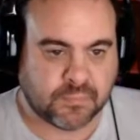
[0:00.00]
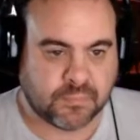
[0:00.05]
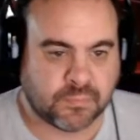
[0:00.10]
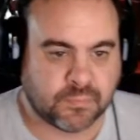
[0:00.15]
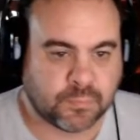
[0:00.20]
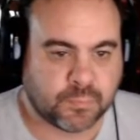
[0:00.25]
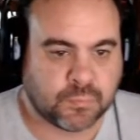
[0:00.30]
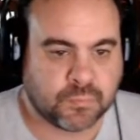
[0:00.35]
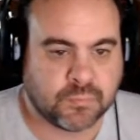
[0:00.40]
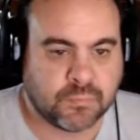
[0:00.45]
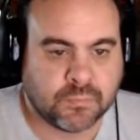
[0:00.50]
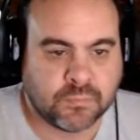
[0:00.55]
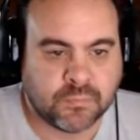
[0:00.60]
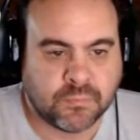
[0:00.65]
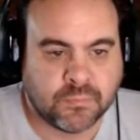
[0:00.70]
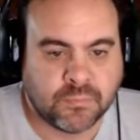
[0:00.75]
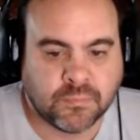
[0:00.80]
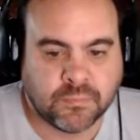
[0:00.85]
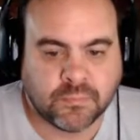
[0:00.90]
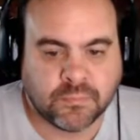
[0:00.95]

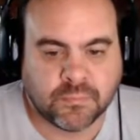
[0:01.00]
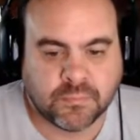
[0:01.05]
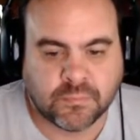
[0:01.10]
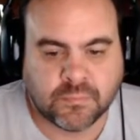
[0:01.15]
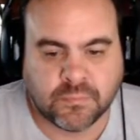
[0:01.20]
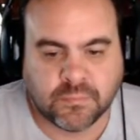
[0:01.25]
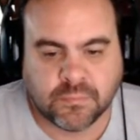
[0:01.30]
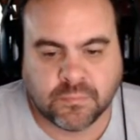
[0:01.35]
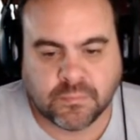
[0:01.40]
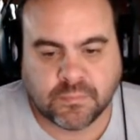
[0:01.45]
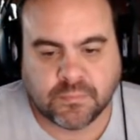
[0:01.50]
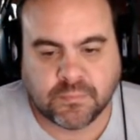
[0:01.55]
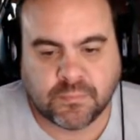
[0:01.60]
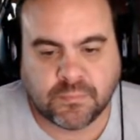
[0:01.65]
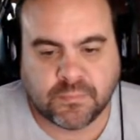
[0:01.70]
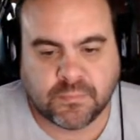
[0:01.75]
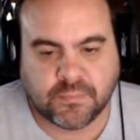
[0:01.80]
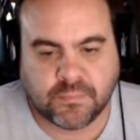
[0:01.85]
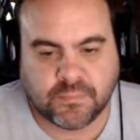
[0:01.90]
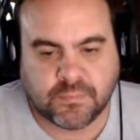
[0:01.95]

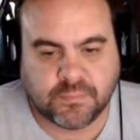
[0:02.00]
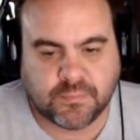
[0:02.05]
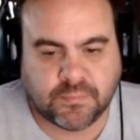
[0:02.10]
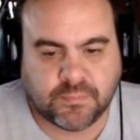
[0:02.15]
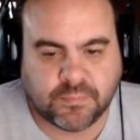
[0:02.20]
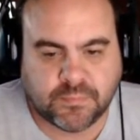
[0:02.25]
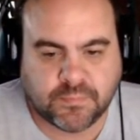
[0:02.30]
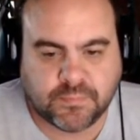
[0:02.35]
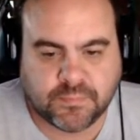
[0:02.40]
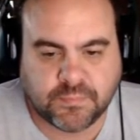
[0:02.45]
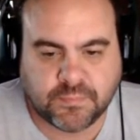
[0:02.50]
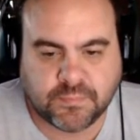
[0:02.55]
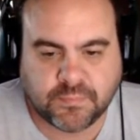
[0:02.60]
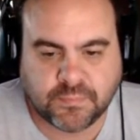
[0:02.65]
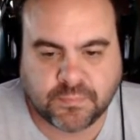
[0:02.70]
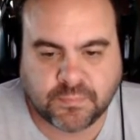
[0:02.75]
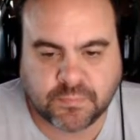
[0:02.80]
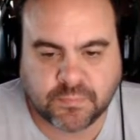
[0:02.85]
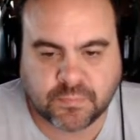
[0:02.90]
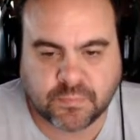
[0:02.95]

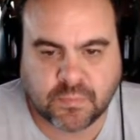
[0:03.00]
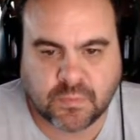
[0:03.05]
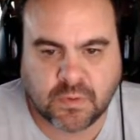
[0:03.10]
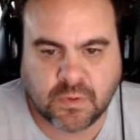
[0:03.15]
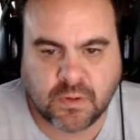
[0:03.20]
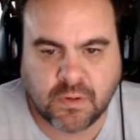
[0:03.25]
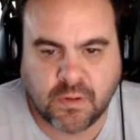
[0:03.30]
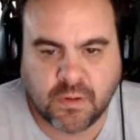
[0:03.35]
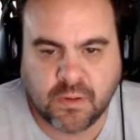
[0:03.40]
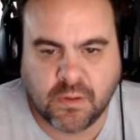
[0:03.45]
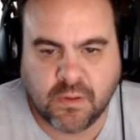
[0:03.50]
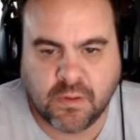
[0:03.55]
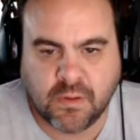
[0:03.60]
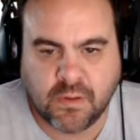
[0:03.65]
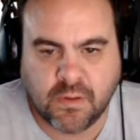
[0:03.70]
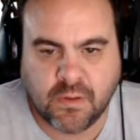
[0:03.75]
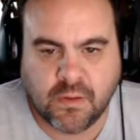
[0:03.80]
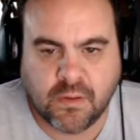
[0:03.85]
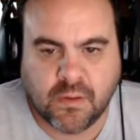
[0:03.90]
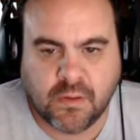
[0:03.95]

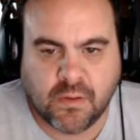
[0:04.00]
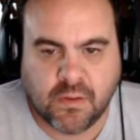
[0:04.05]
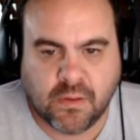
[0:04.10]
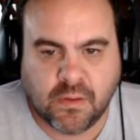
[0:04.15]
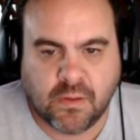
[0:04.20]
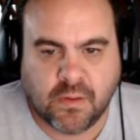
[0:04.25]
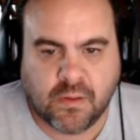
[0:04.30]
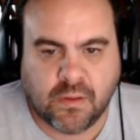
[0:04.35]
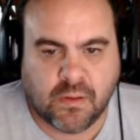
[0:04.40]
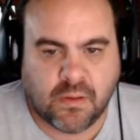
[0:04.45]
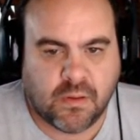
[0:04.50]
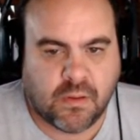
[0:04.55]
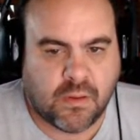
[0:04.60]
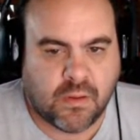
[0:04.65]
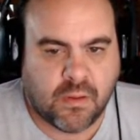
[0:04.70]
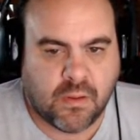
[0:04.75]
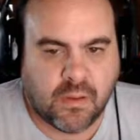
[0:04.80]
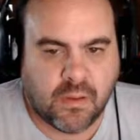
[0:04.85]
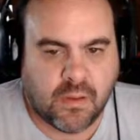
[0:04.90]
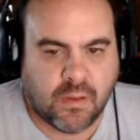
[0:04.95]

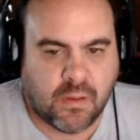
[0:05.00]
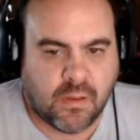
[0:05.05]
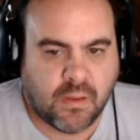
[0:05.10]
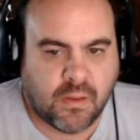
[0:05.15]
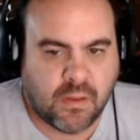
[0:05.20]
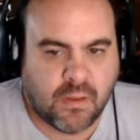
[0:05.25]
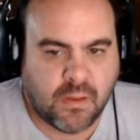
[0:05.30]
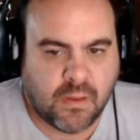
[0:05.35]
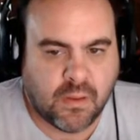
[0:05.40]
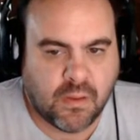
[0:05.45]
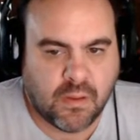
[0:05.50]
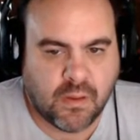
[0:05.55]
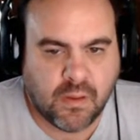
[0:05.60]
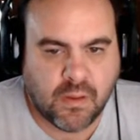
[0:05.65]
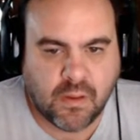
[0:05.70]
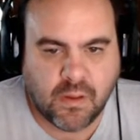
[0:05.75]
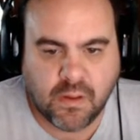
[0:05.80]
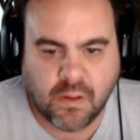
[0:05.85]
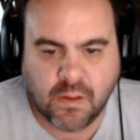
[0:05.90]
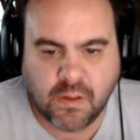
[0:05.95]

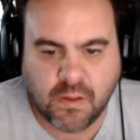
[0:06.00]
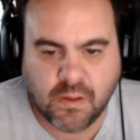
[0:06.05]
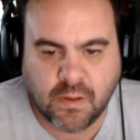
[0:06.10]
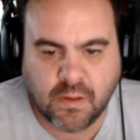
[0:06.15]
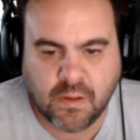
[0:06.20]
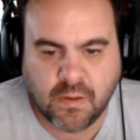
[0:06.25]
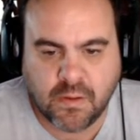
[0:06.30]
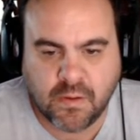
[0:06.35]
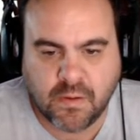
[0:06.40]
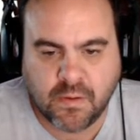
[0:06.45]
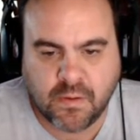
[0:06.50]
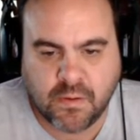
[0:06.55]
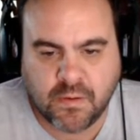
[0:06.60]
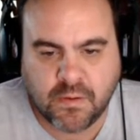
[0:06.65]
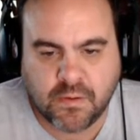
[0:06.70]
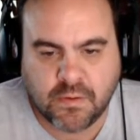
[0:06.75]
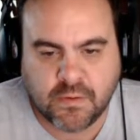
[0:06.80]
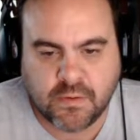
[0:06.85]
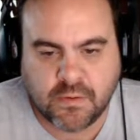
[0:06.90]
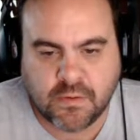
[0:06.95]

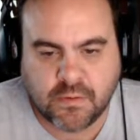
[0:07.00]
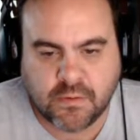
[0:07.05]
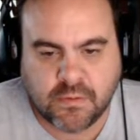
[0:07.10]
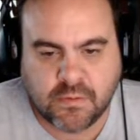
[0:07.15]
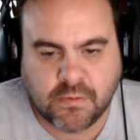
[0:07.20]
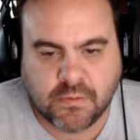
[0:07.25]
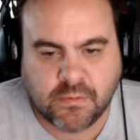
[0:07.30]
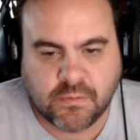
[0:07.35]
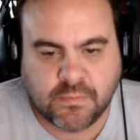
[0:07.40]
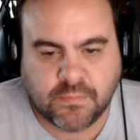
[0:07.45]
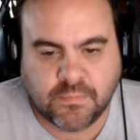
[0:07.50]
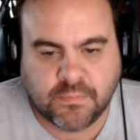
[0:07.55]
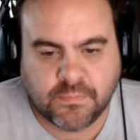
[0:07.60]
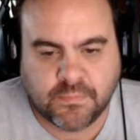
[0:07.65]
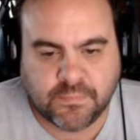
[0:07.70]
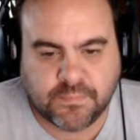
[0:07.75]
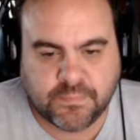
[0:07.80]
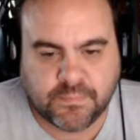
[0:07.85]
[no speech]